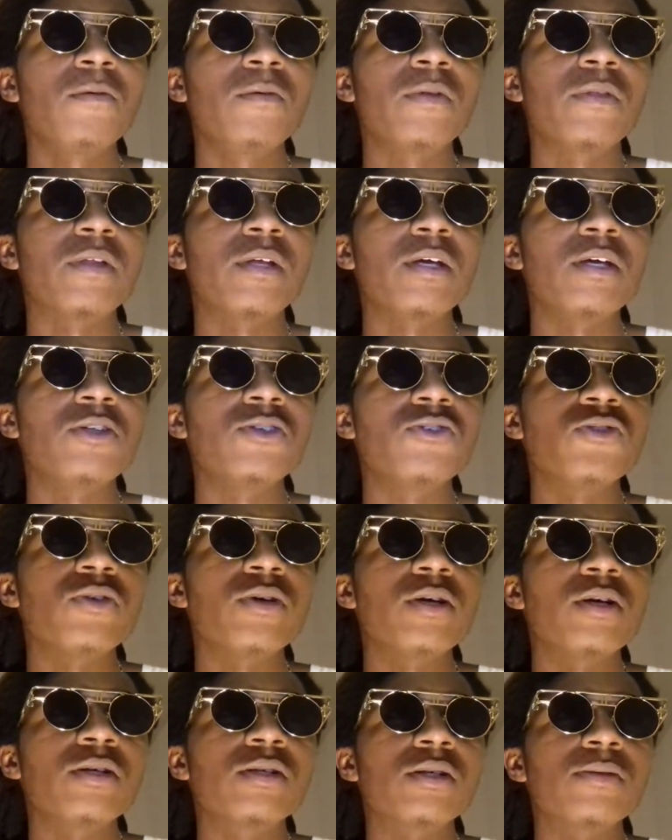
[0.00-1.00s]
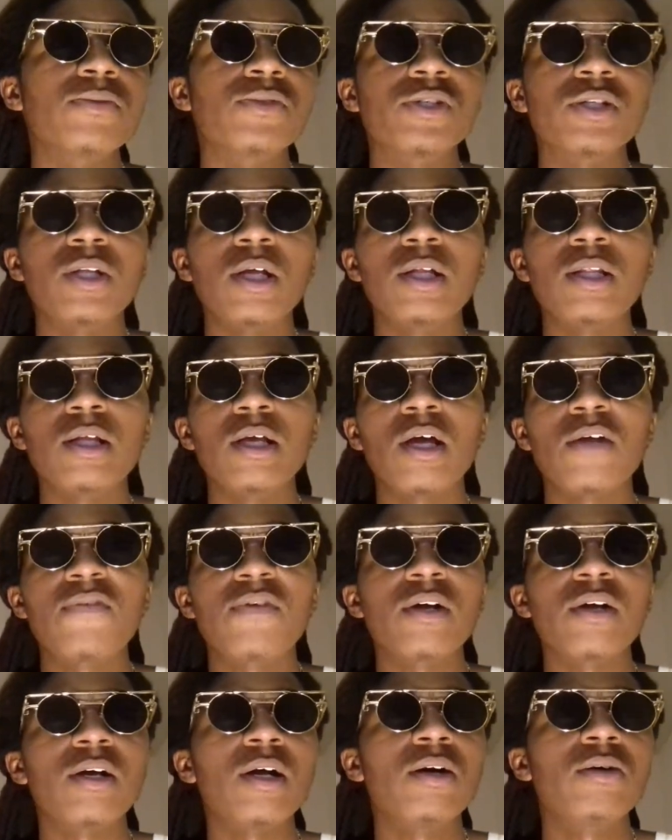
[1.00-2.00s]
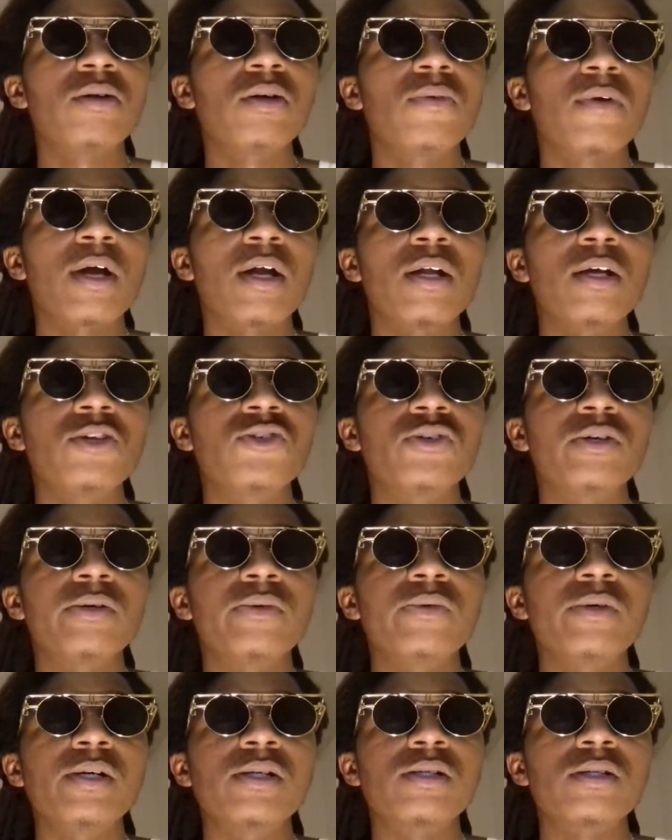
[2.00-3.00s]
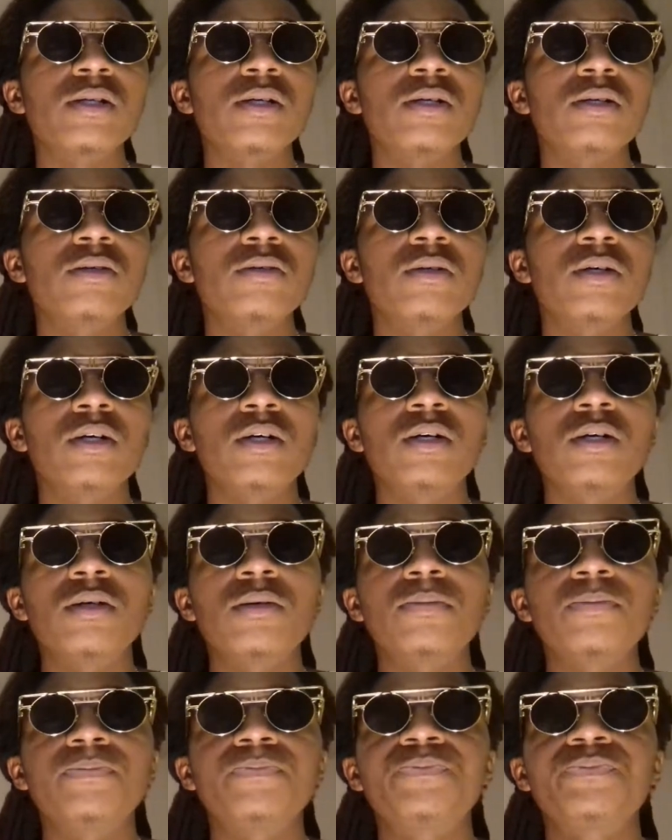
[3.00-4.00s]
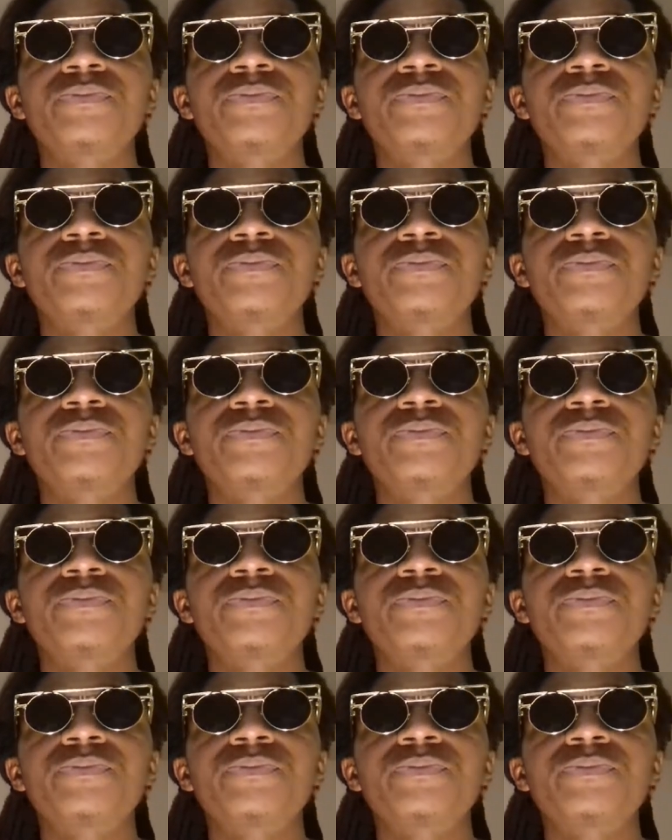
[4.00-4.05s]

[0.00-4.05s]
with an injury, some shit like that. I don't know what kind of injury it was though.